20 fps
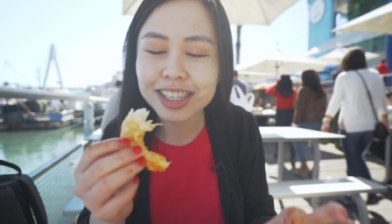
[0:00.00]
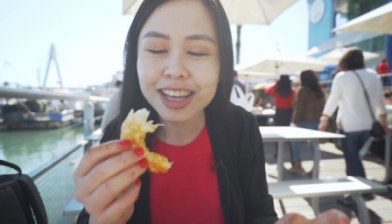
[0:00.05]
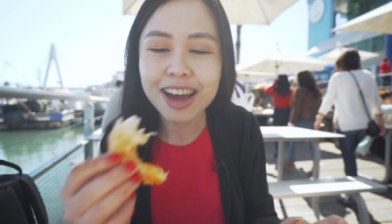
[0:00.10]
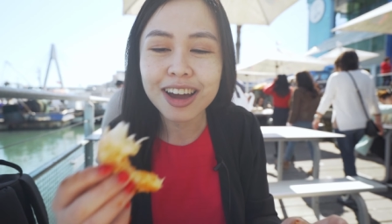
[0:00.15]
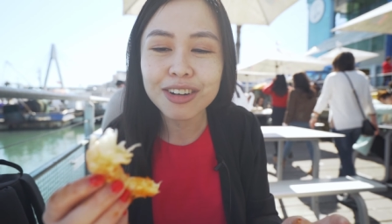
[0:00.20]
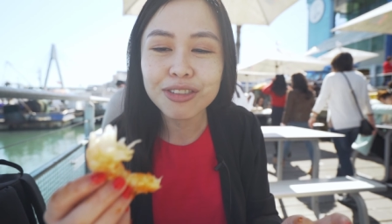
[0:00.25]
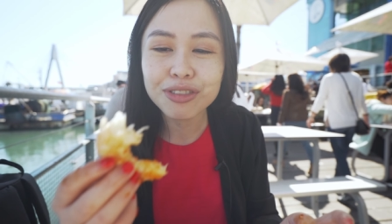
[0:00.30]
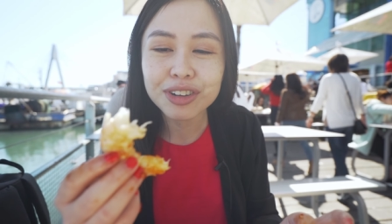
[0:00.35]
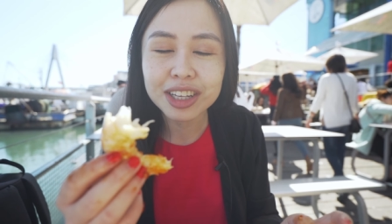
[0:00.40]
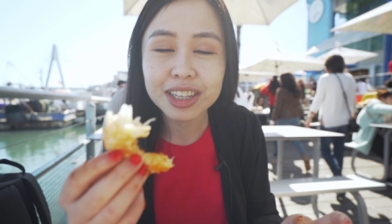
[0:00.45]

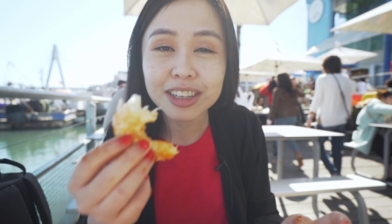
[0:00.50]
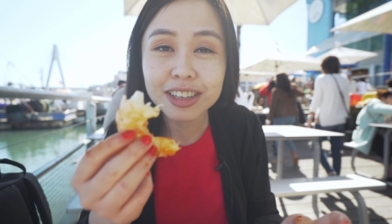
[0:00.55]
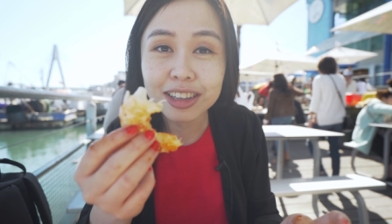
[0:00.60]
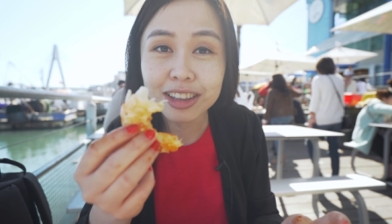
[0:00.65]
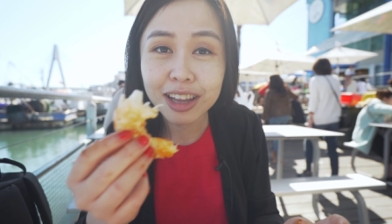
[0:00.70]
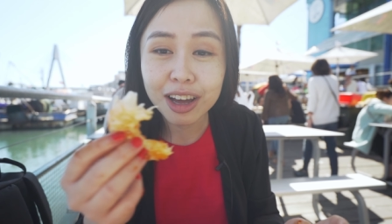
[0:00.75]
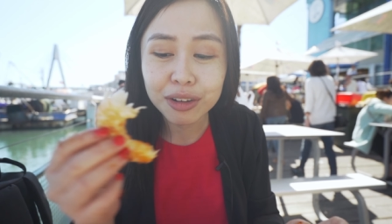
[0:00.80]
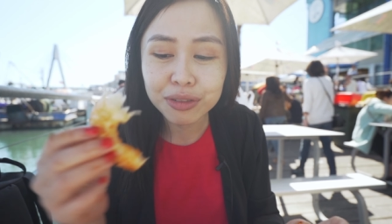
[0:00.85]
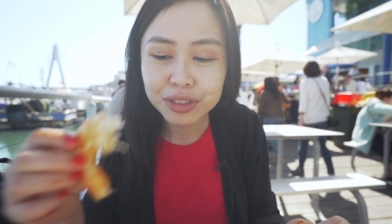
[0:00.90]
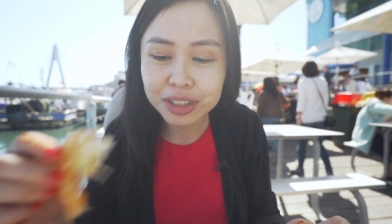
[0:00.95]
I really
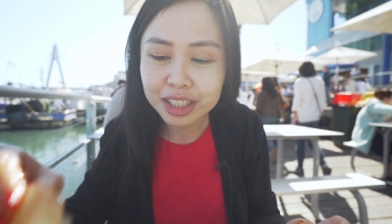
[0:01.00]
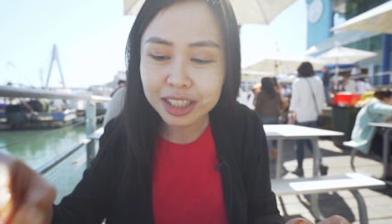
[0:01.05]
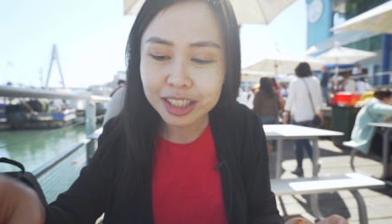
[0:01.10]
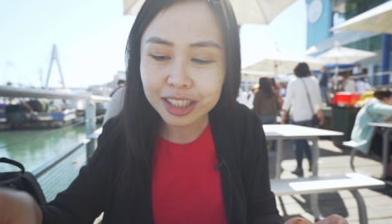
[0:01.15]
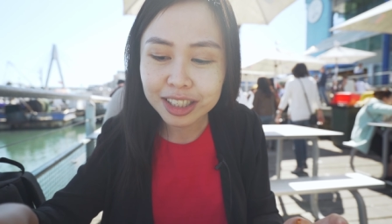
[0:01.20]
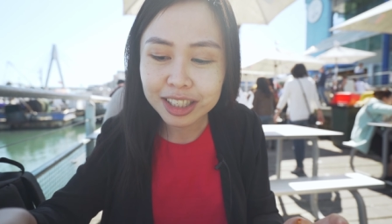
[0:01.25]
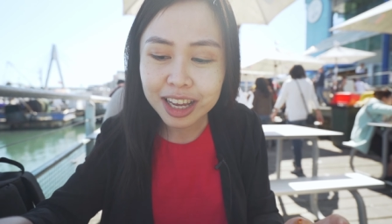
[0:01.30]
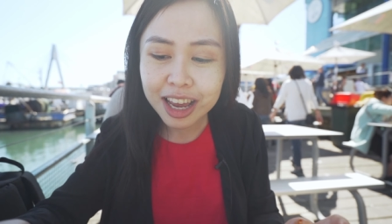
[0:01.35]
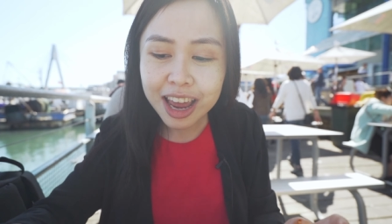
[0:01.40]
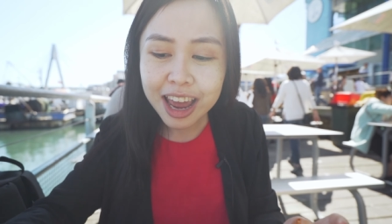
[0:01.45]
loved
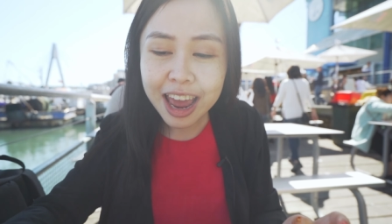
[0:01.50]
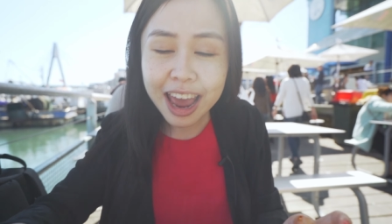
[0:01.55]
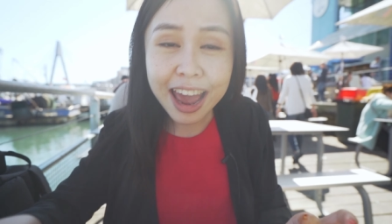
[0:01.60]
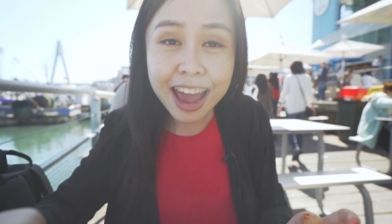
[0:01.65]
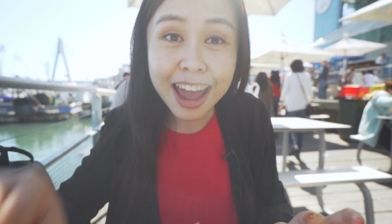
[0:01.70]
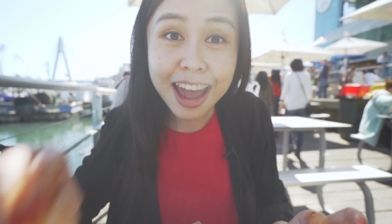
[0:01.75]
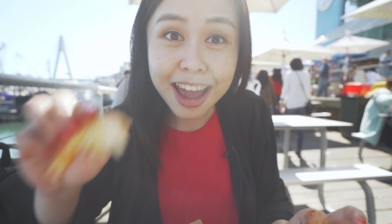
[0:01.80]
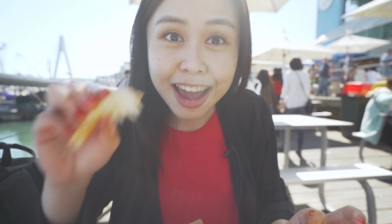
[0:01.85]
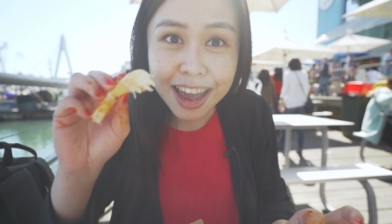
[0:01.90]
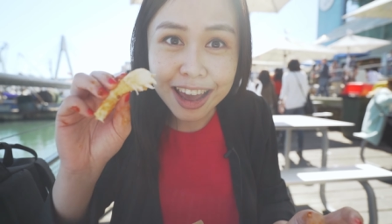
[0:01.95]
it.
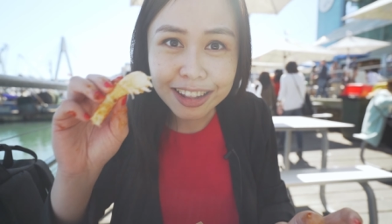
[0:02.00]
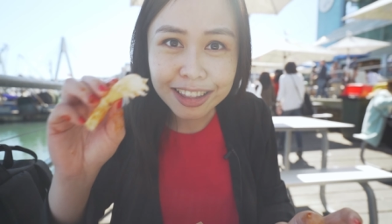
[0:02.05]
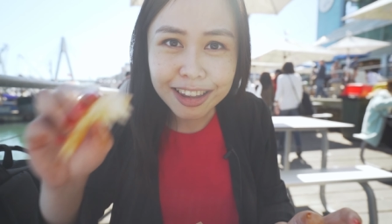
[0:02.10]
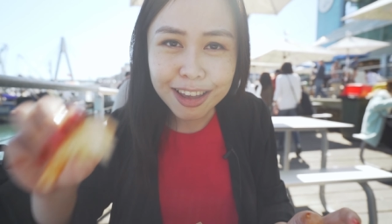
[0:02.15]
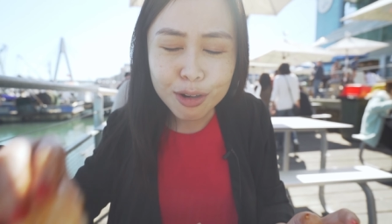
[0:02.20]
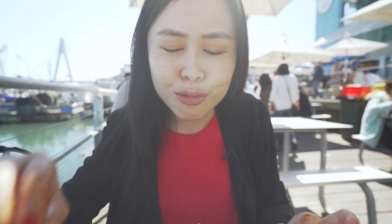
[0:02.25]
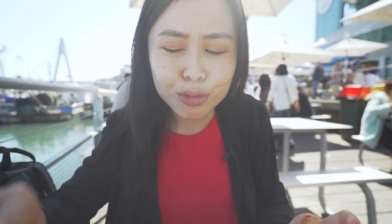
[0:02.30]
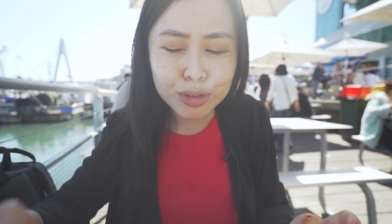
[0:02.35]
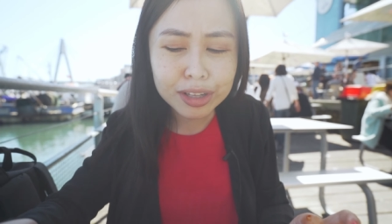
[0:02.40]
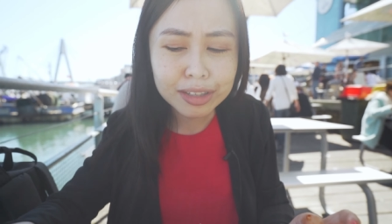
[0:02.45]
And
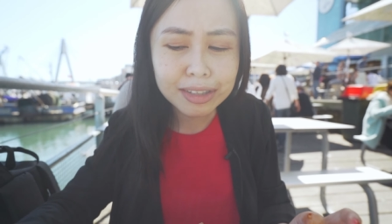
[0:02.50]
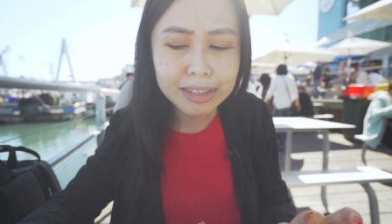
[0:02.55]
with